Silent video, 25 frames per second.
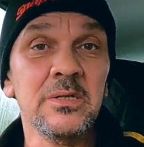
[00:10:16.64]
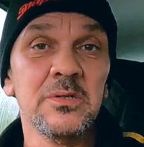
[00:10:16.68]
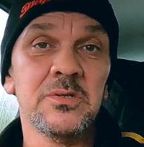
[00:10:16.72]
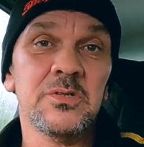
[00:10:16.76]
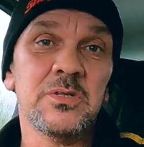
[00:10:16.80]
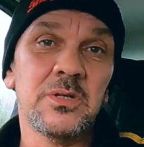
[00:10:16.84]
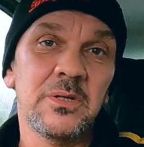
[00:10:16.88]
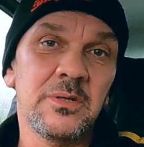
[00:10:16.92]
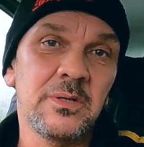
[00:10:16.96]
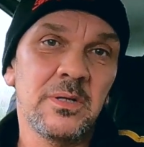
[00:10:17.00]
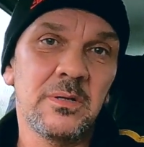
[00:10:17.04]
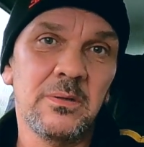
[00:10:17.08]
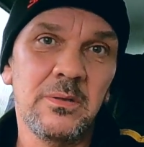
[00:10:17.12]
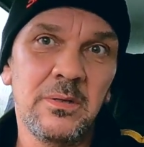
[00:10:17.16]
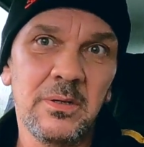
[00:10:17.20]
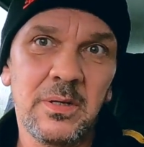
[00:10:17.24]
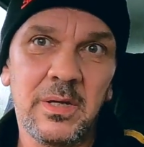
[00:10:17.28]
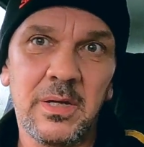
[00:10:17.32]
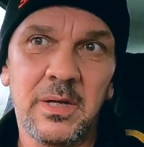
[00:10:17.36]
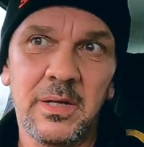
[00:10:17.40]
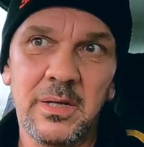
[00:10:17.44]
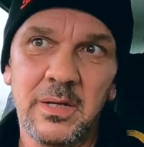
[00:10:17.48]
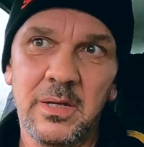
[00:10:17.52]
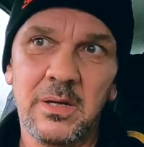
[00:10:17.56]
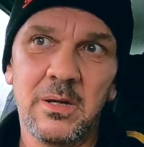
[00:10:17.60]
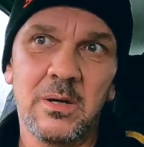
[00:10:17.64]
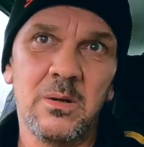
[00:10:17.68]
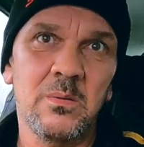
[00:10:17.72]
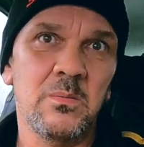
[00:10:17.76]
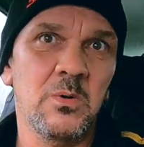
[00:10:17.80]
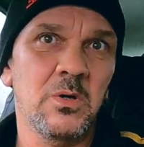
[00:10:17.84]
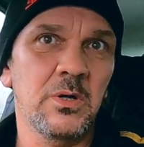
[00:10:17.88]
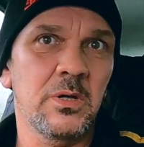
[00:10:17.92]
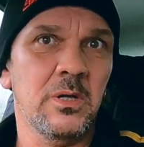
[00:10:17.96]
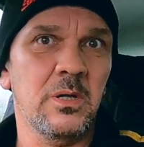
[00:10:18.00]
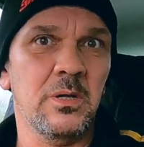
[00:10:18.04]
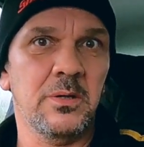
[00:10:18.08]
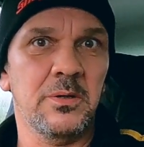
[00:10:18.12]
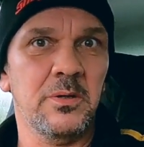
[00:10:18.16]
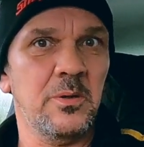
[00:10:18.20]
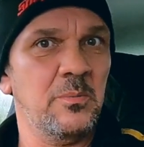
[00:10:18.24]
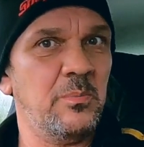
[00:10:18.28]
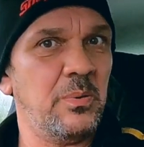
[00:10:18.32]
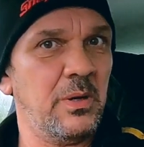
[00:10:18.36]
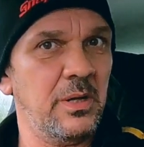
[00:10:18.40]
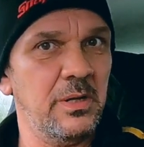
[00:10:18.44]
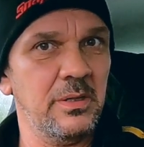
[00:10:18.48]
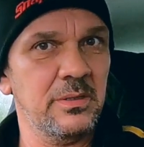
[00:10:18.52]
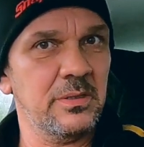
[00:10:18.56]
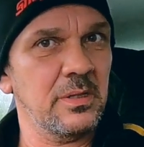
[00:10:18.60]
So they'll look at it and go, oh my God, I
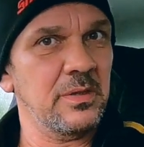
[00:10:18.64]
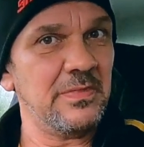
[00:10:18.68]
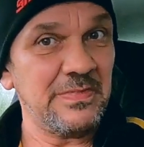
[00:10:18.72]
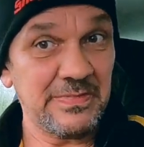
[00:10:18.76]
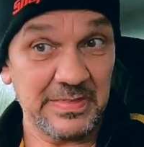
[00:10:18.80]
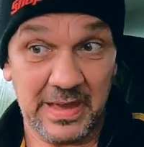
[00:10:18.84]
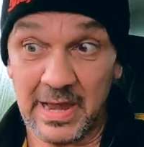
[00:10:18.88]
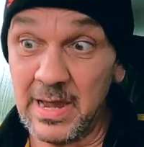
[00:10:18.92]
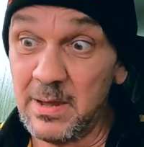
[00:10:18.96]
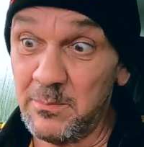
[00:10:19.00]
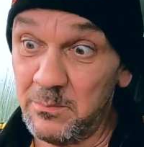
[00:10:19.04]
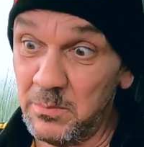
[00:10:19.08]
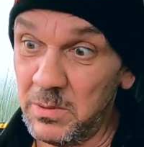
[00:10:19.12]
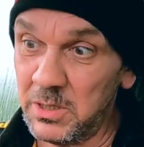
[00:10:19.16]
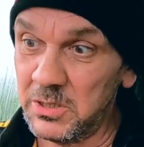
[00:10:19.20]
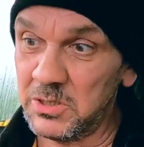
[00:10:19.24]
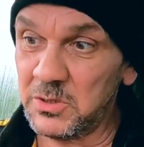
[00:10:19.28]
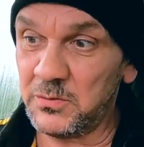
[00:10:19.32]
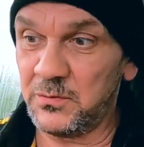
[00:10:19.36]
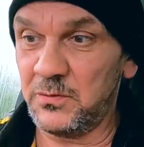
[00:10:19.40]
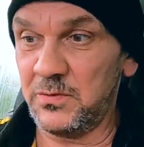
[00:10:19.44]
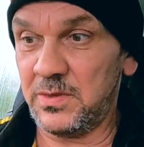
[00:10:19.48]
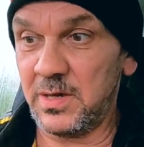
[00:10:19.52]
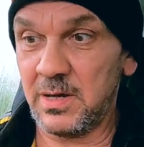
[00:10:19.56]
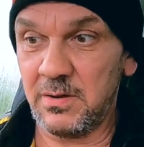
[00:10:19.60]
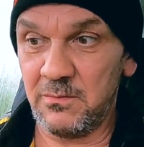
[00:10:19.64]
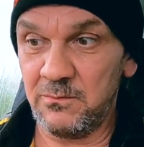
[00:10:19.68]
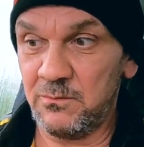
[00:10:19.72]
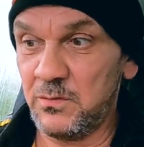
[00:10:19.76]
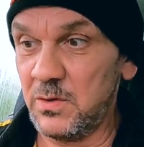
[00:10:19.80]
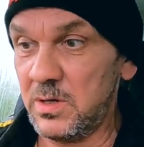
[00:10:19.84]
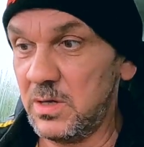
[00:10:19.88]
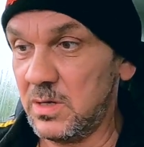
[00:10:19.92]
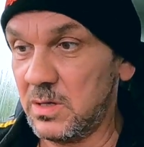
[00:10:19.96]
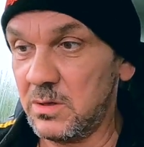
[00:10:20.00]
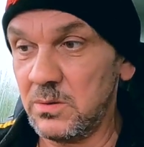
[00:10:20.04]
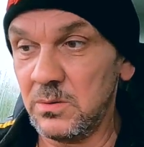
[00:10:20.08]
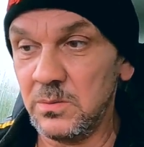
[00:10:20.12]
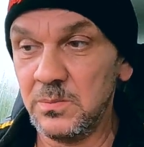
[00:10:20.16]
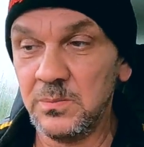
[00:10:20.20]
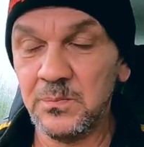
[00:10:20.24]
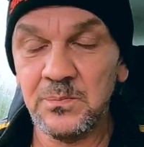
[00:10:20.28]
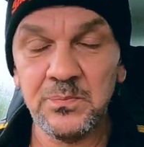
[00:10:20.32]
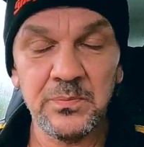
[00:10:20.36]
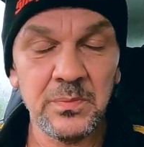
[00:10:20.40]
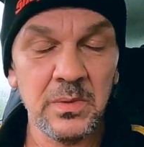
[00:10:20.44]
paid that much for that vehicle?